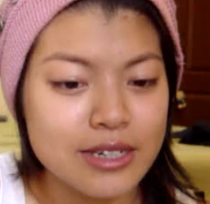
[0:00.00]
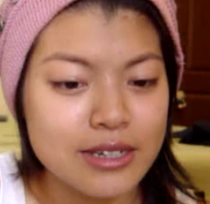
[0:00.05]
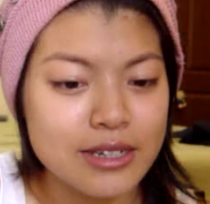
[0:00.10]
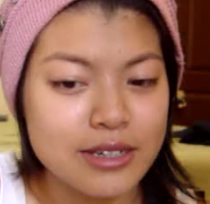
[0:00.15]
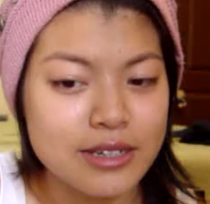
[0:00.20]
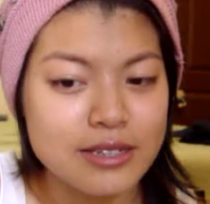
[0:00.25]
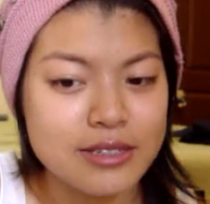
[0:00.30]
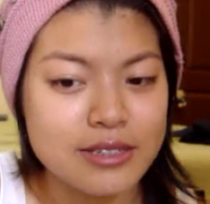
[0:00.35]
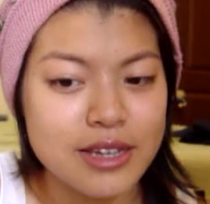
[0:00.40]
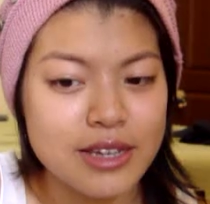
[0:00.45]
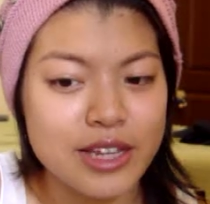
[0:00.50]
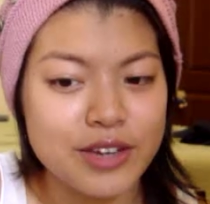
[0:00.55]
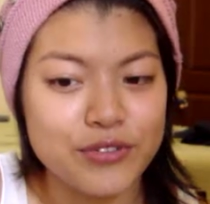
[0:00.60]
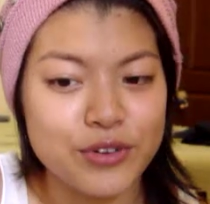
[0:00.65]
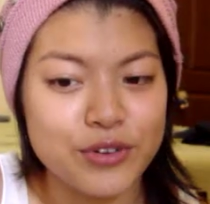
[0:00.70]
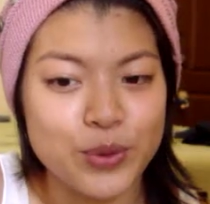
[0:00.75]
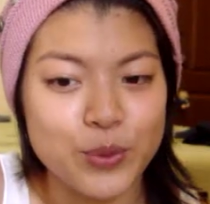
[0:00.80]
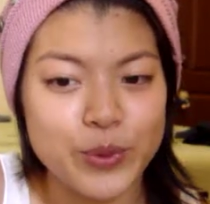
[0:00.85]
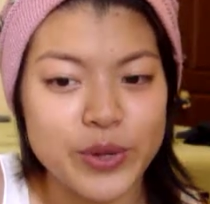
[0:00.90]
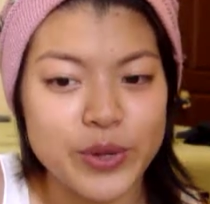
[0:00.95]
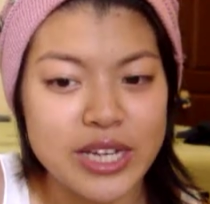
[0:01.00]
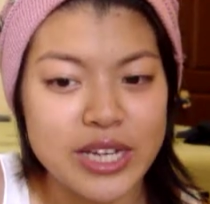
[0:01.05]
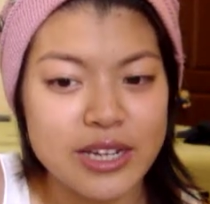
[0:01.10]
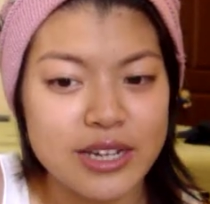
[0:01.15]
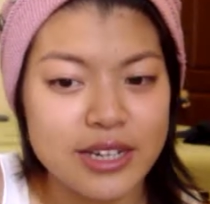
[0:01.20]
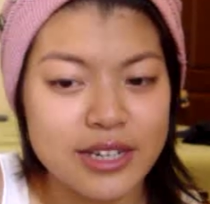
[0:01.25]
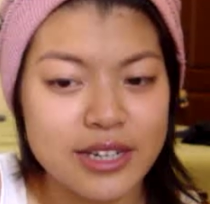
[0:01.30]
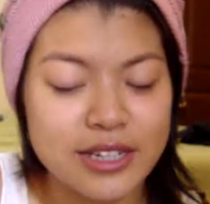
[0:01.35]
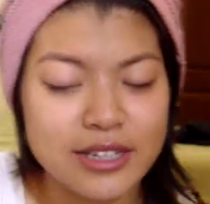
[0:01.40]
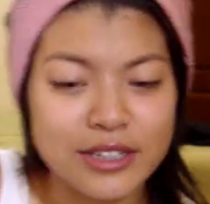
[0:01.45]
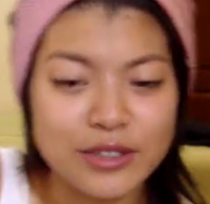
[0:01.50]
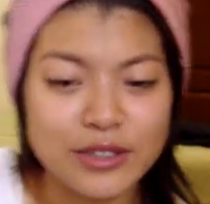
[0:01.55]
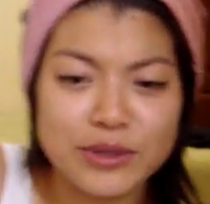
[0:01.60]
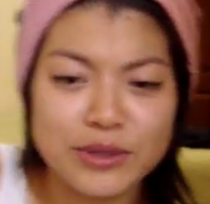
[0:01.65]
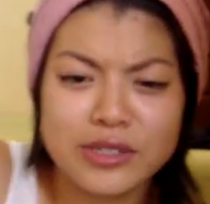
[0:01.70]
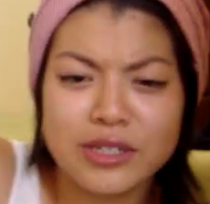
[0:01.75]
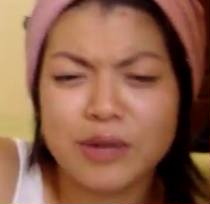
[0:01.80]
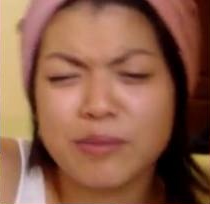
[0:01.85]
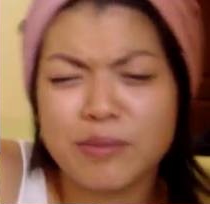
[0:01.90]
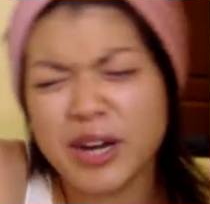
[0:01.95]
I'm gonna stay there for a week. And
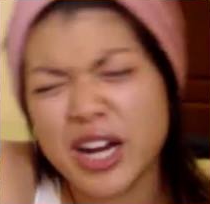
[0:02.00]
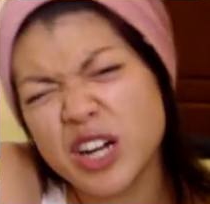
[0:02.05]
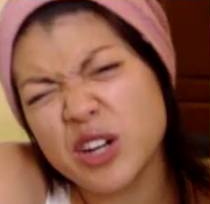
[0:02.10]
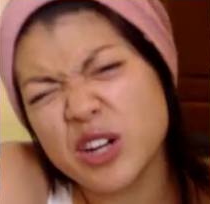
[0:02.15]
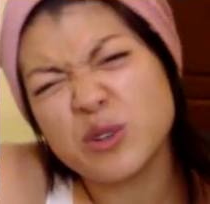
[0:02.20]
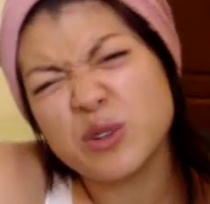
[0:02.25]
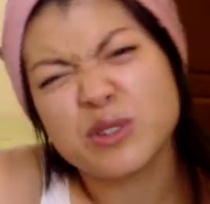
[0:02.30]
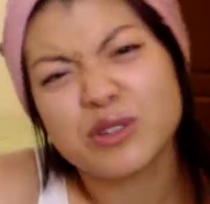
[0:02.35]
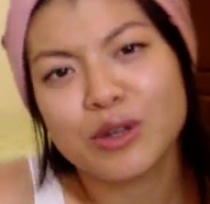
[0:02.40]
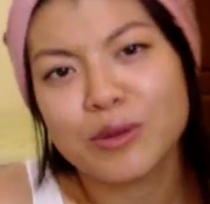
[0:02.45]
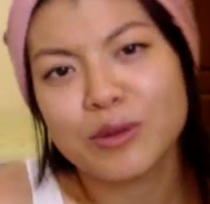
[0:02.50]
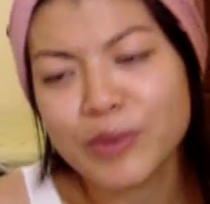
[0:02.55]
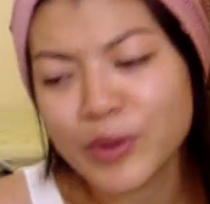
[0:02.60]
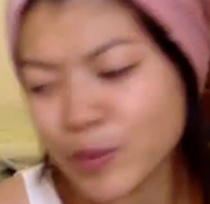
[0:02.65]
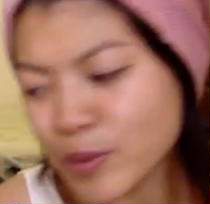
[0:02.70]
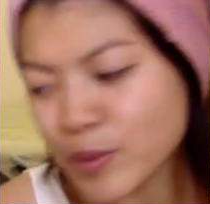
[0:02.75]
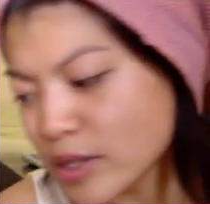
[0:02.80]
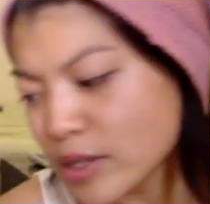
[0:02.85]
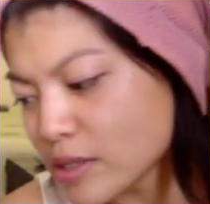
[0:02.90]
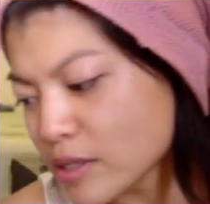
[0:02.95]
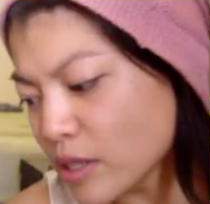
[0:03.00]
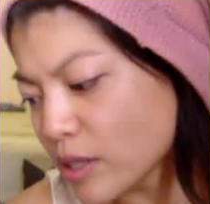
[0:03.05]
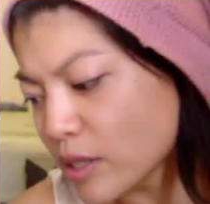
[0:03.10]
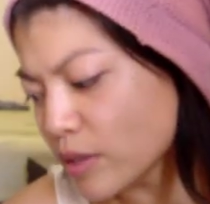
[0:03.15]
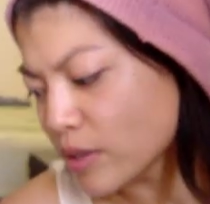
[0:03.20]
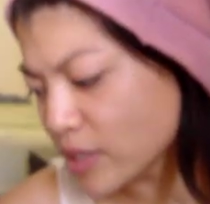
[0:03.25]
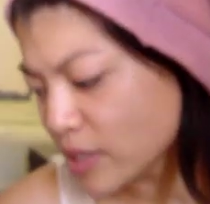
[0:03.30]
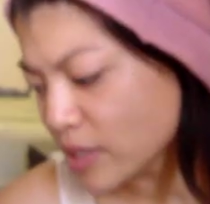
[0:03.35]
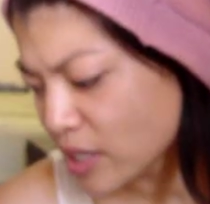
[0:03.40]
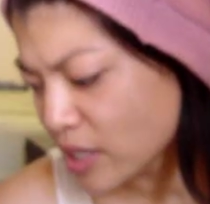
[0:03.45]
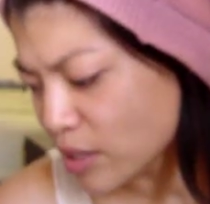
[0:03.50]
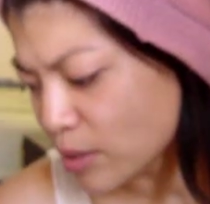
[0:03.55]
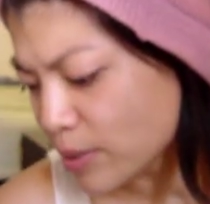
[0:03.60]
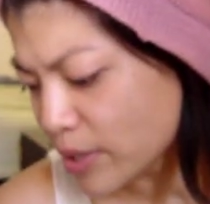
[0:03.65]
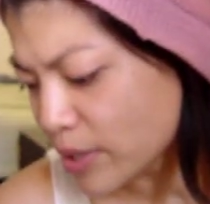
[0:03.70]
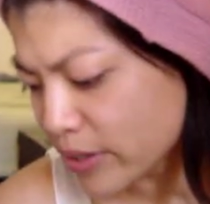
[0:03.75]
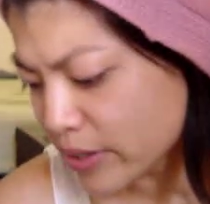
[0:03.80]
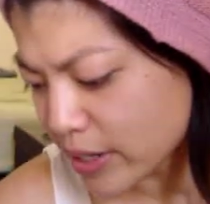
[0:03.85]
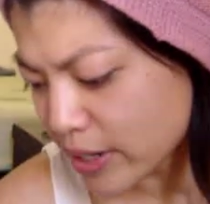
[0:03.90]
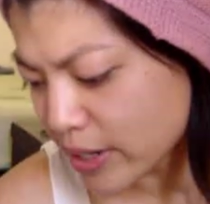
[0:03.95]
also, my uncle's not been well, so I think he'll
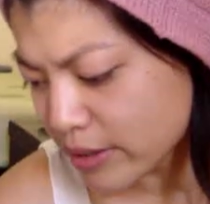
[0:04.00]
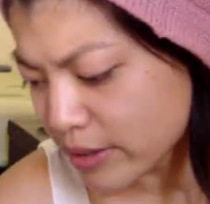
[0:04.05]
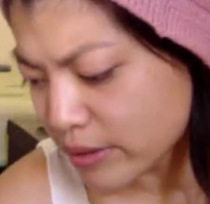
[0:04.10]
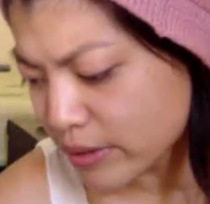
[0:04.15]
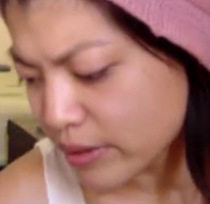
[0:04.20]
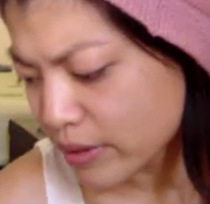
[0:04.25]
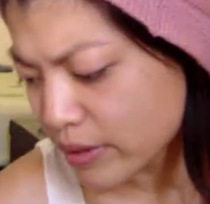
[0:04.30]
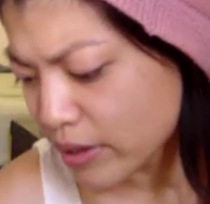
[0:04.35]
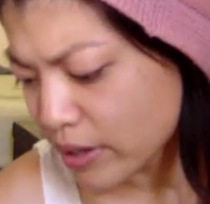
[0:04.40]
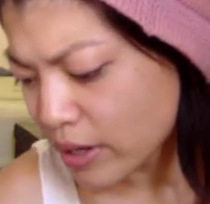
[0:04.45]
be okay though.